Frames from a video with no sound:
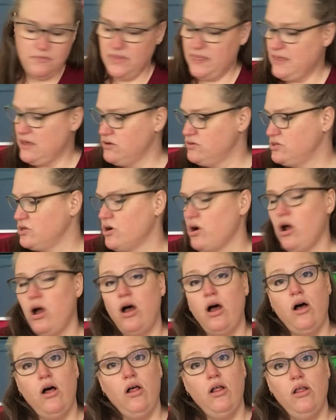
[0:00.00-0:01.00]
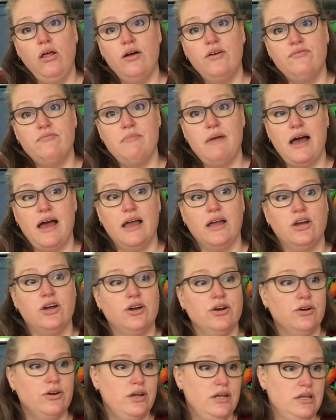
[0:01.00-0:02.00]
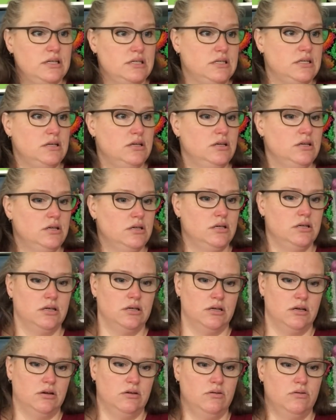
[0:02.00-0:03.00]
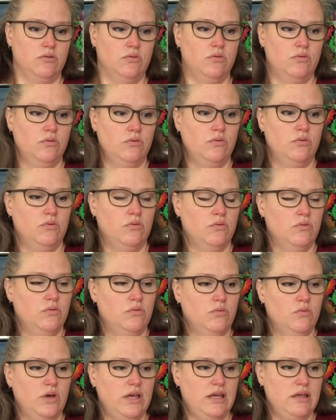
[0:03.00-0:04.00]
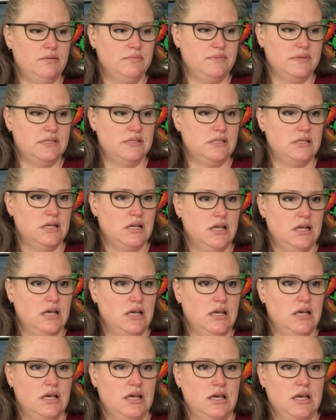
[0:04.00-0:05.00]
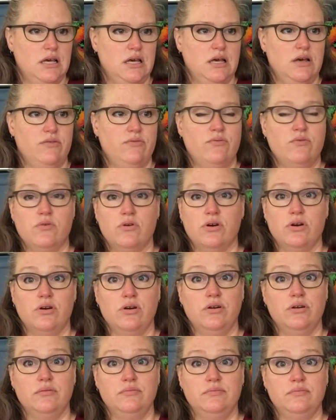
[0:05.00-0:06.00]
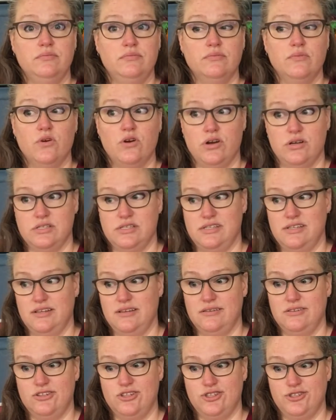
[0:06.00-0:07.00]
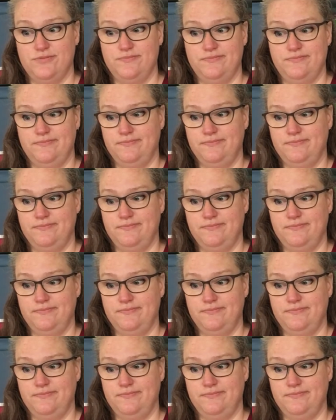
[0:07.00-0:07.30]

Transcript: Those are all of my current whips for cross stitch.